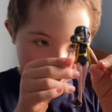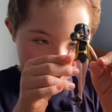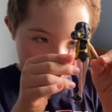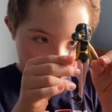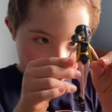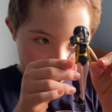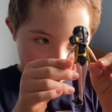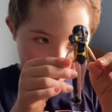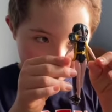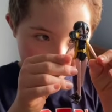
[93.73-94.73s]
against
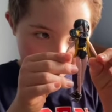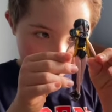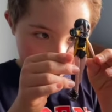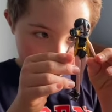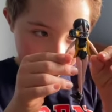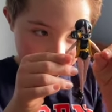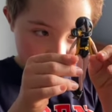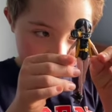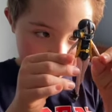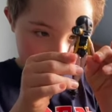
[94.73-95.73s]
our children, and
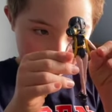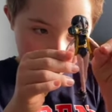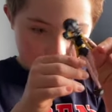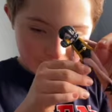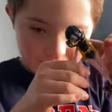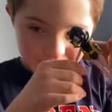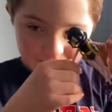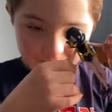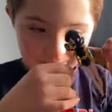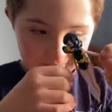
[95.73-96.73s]
we want
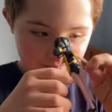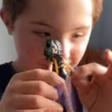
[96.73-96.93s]
people to be